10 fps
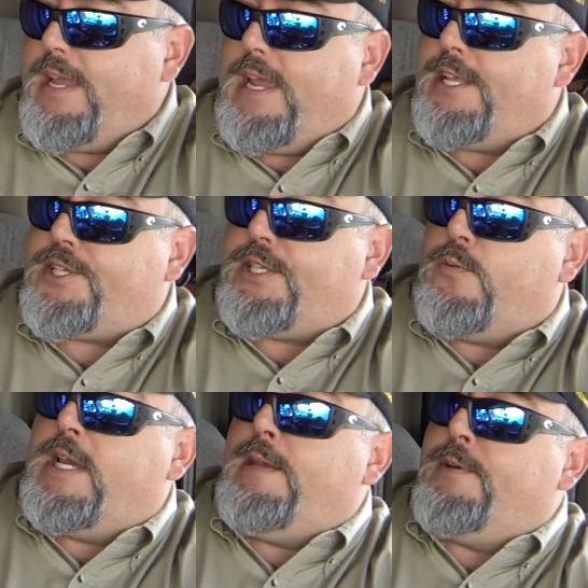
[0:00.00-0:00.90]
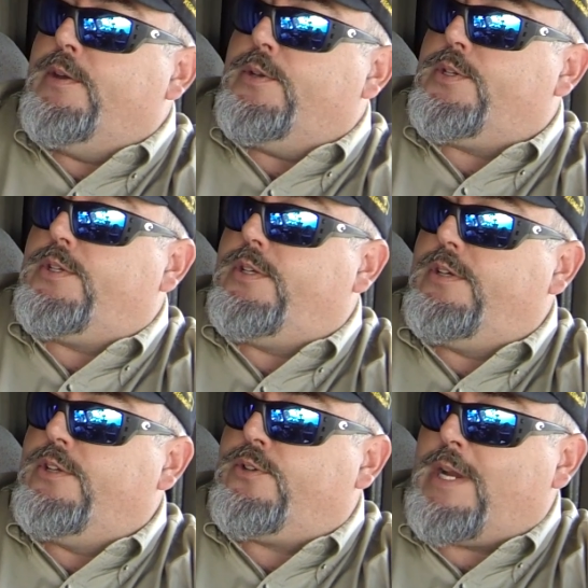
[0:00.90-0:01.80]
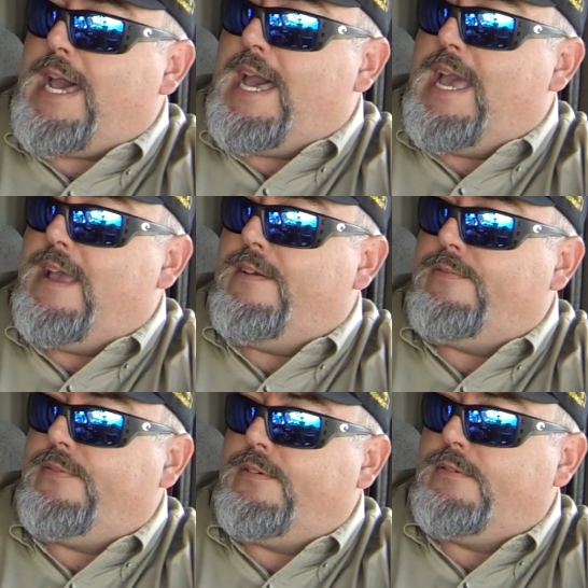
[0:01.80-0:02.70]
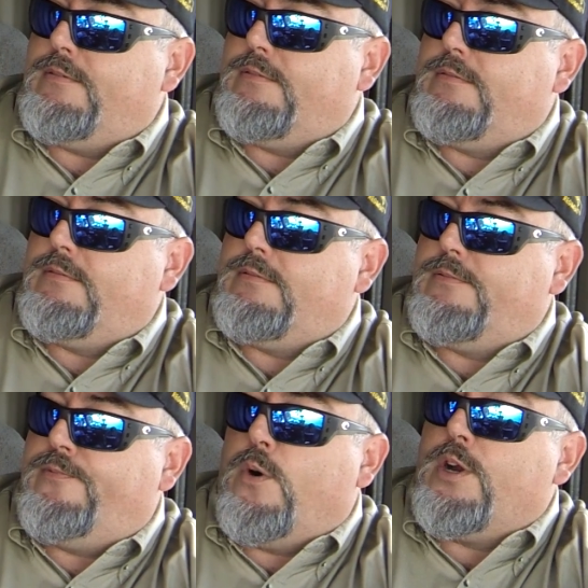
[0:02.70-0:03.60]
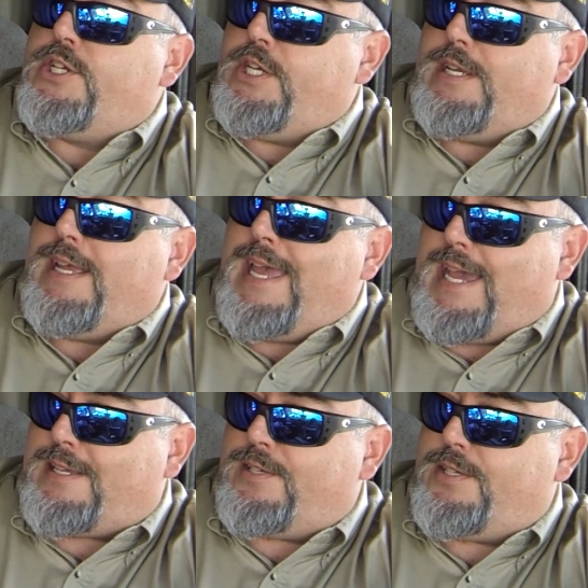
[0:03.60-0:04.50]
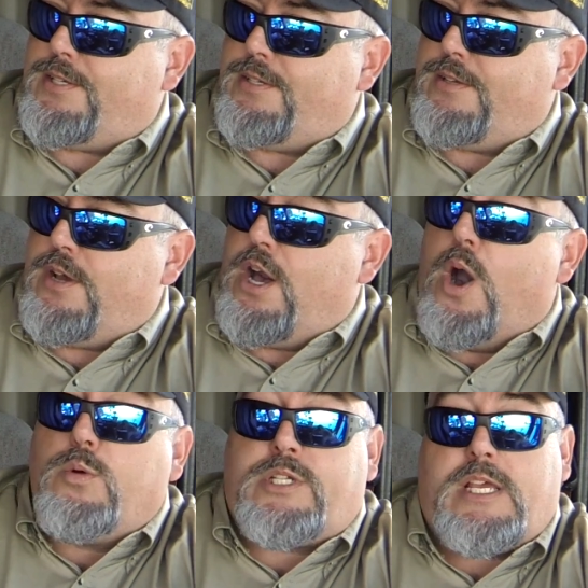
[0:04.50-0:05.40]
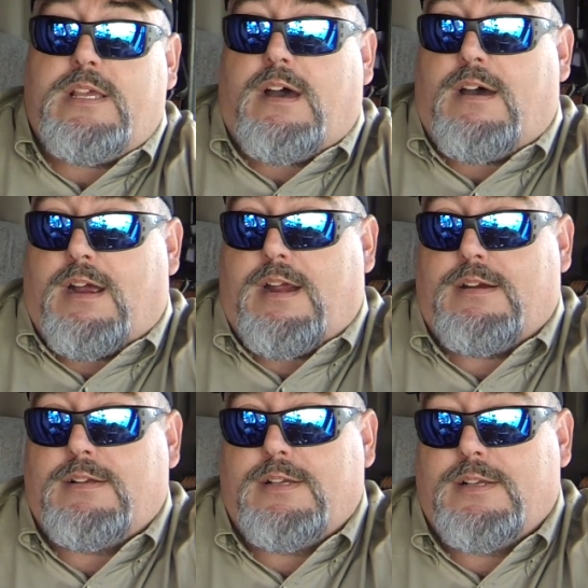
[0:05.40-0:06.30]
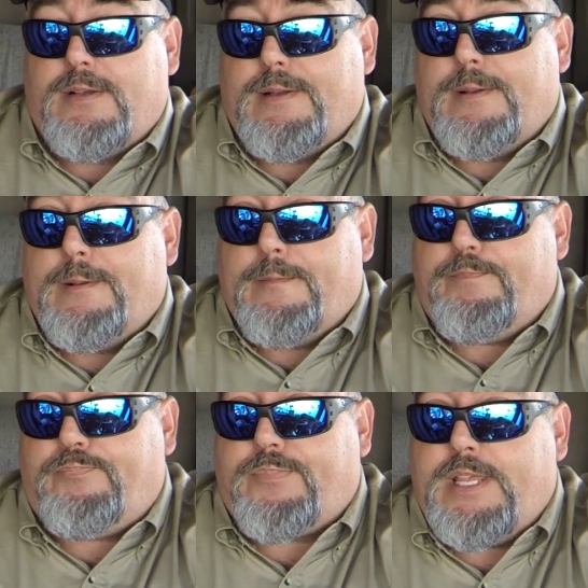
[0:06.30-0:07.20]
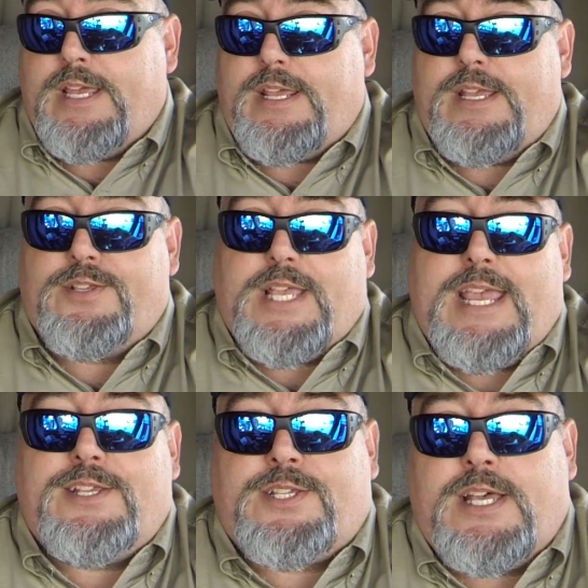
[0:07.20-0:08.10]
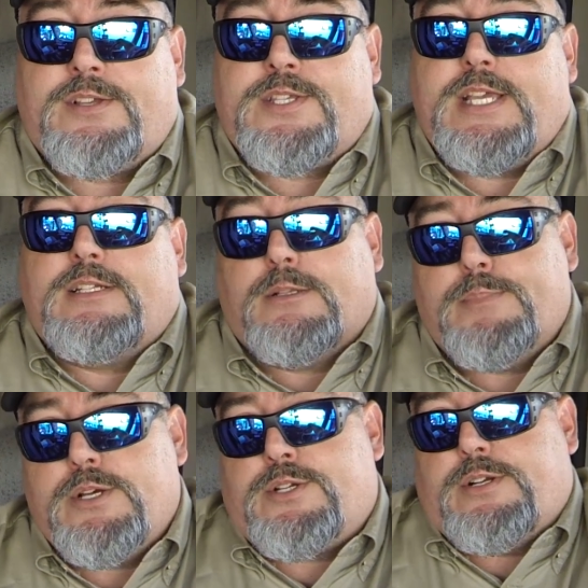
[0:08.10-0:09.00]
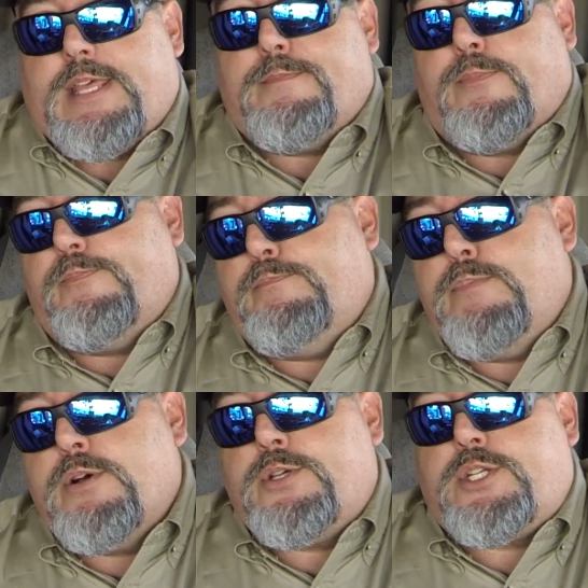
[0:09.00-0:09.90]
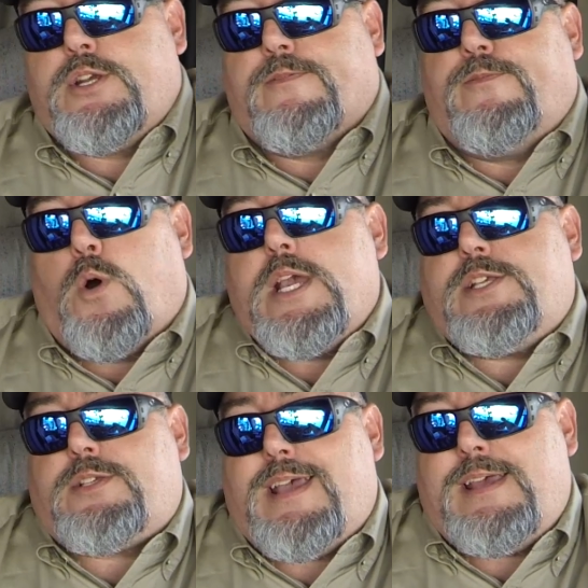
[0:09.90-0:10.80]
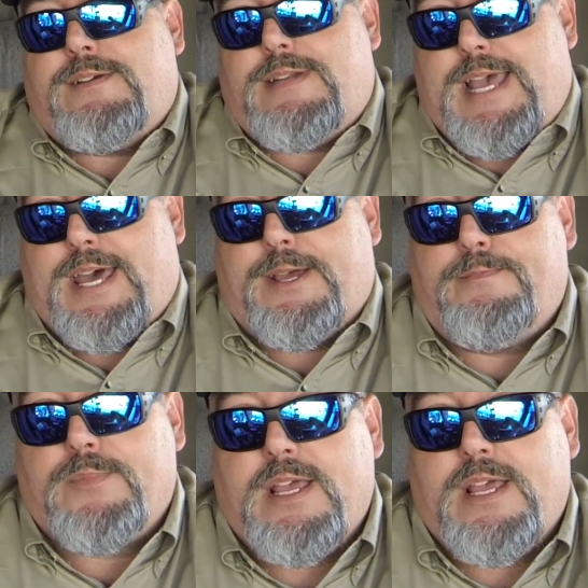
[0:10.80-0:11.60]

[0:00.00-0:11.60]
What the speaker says: It's the WeBoost Drive 4G-X OTR. It is a cell signal booster that boosts your voice and data,